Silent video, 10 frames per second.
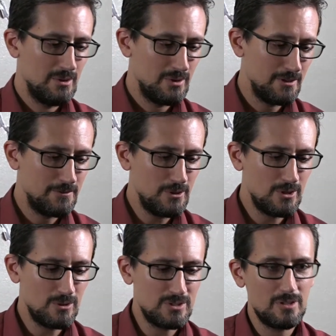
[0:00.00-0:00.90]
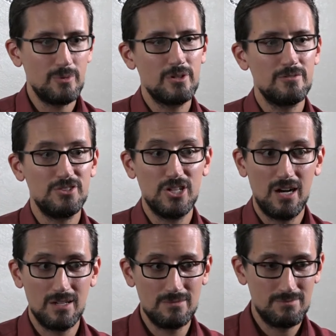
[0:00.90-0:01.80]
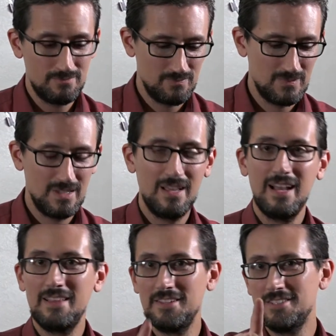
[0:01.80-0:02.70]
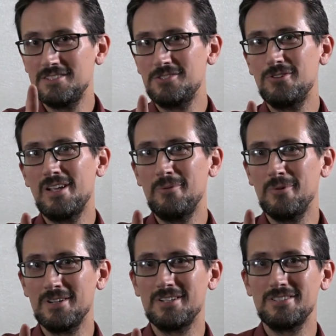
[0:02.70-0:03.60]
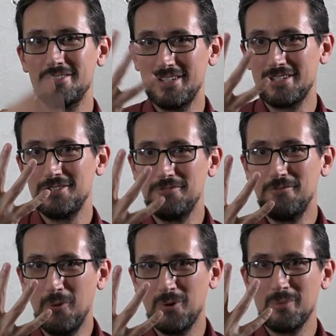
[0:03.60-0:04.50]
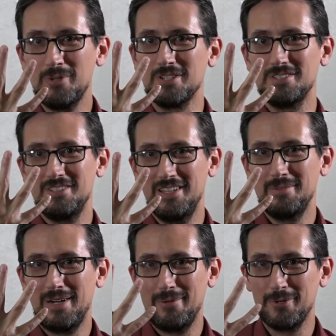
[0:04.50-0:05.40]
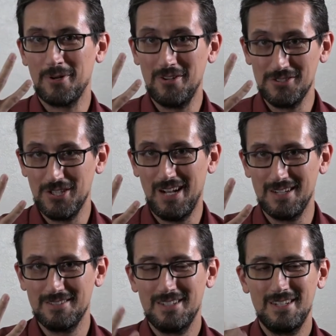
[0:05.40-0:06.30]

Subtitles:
Well, if you go to the book of John, and this is a tricky one because there's actually four books in the Bible called John.